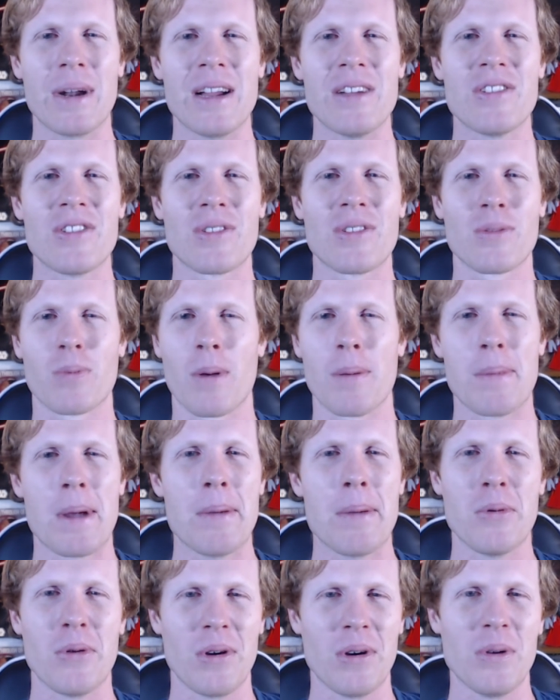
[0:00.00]
but I just
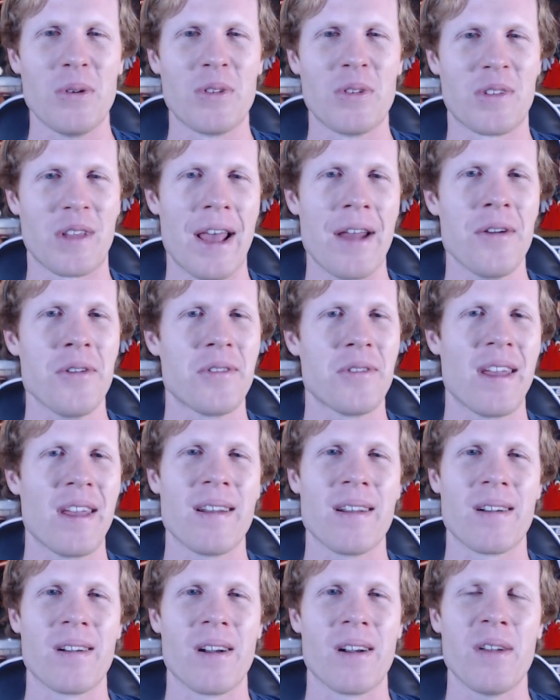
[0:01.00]
remember it was
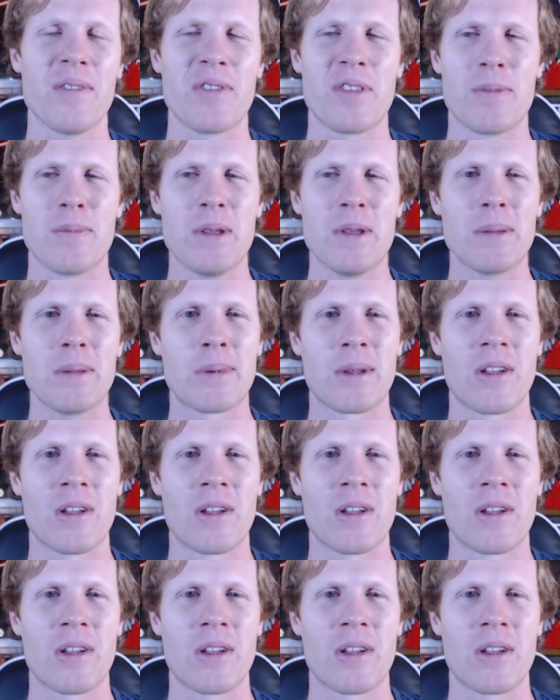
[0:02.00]
entertaining enough to me